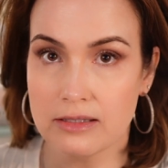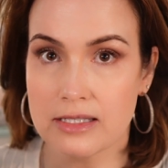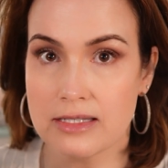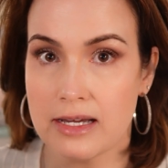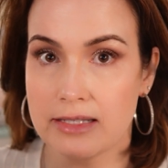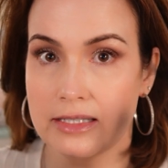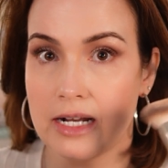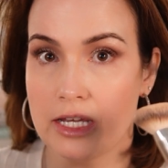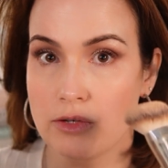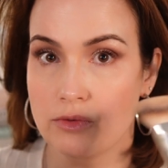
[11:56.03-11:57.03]
the side that
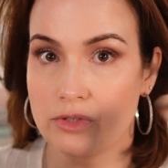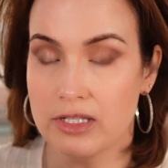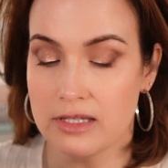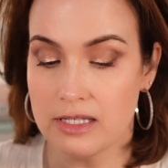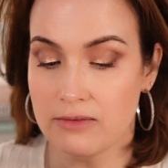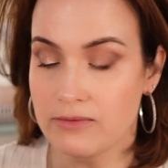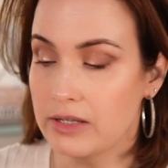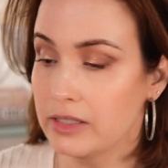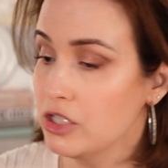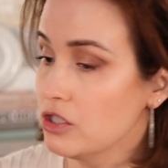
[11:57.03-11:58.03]
I used the
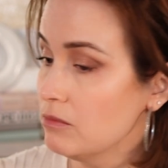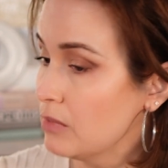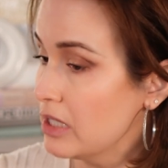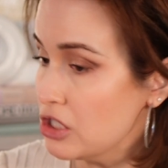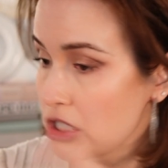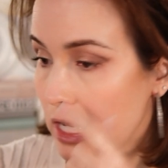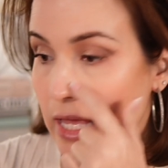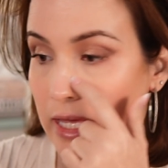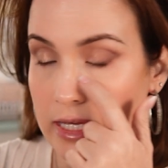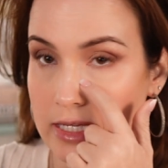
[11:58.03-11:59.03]
foundation brush,
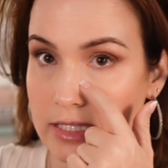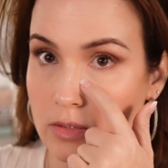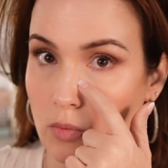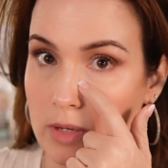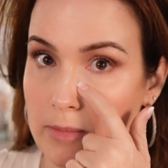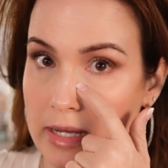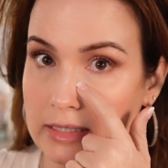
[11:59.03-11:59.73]
is where my